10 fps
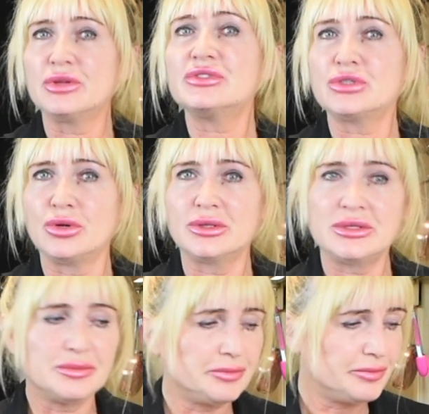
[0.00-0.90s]
of
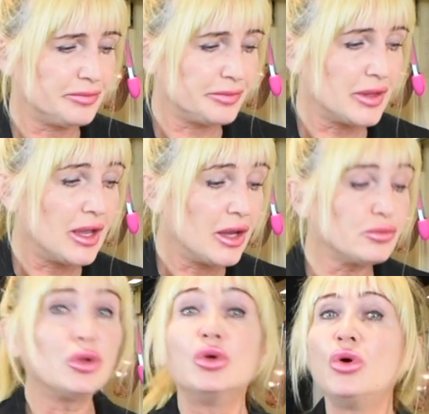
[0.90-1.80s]
salt.
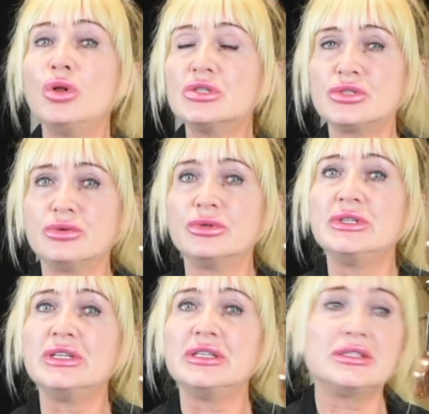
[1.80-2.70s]
We'll also
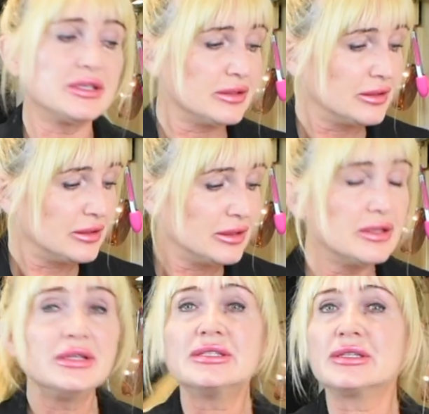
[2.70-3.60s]
need
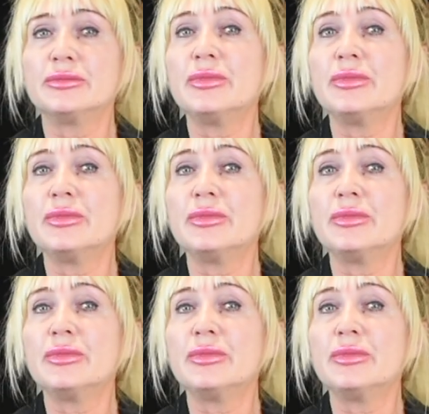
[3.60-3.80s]
some